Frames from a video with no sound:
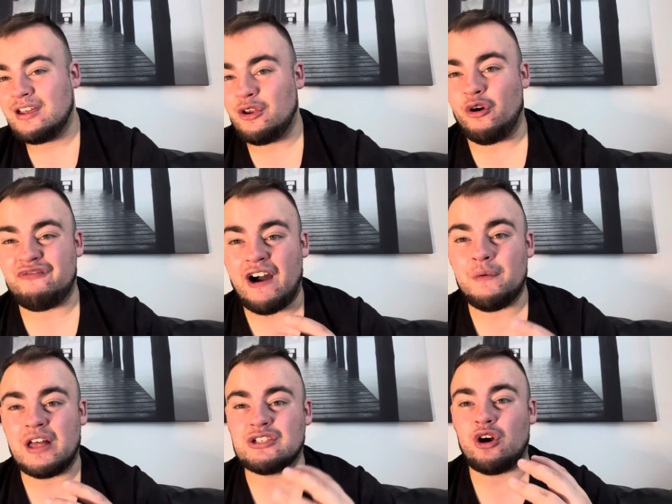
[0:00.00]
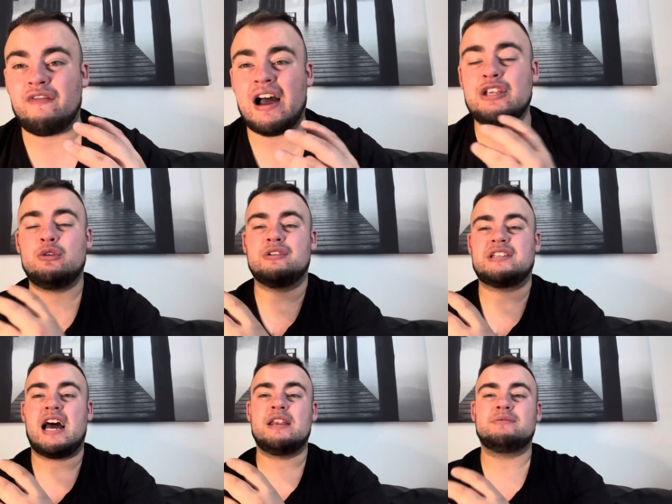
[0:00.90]
You know, found that sort of attitude
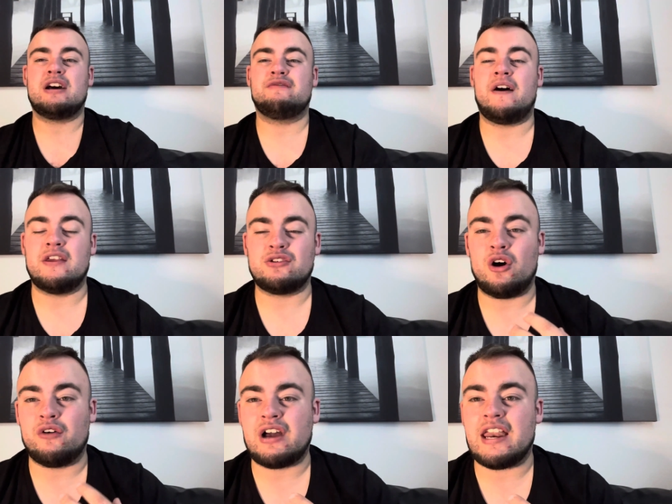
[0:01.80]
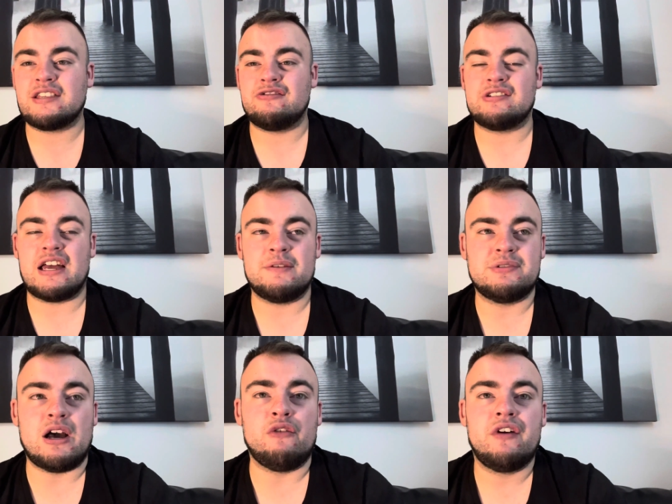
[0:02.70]
inside themselves, found that sort of character inside
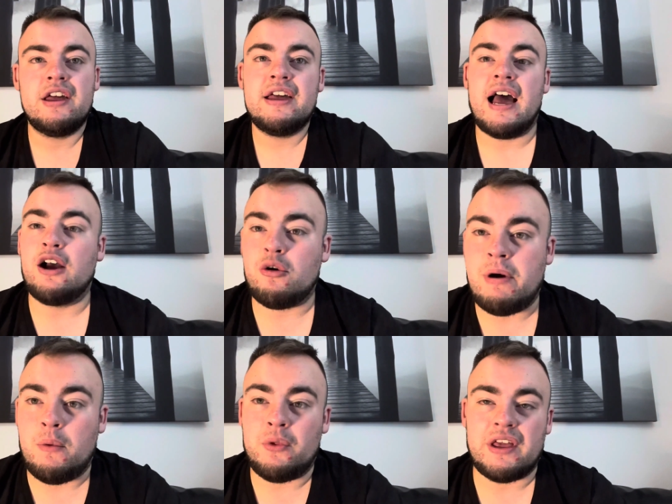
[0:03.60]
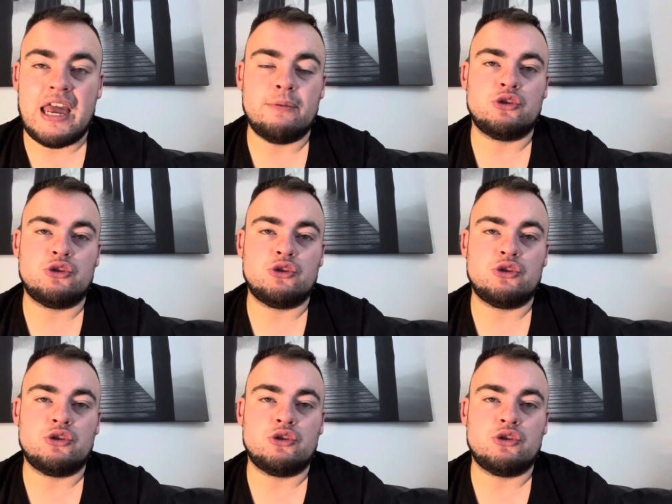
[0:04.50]
themselves, and come back and win the game